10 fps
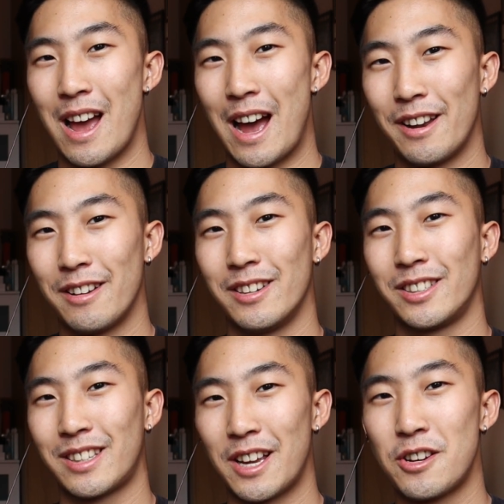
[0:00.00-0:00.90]
And uh,
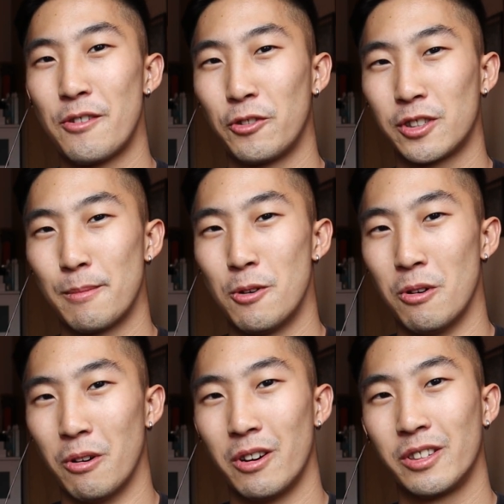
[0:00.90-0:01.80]
stay tuned for some
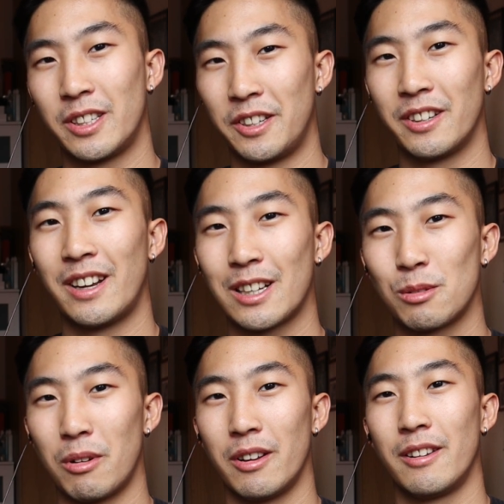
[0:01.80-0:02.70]
more. See you in the
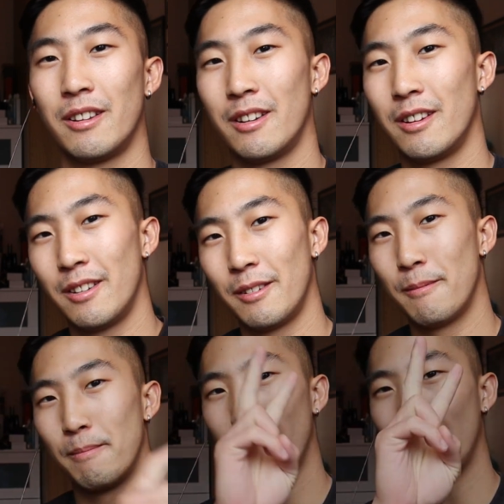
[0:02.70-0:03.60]
next one.
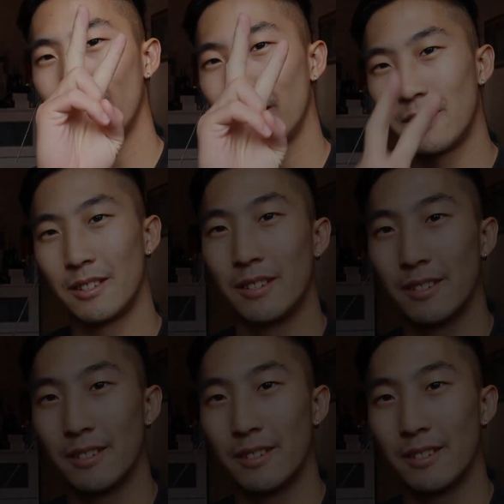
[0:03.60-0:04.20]
Peace.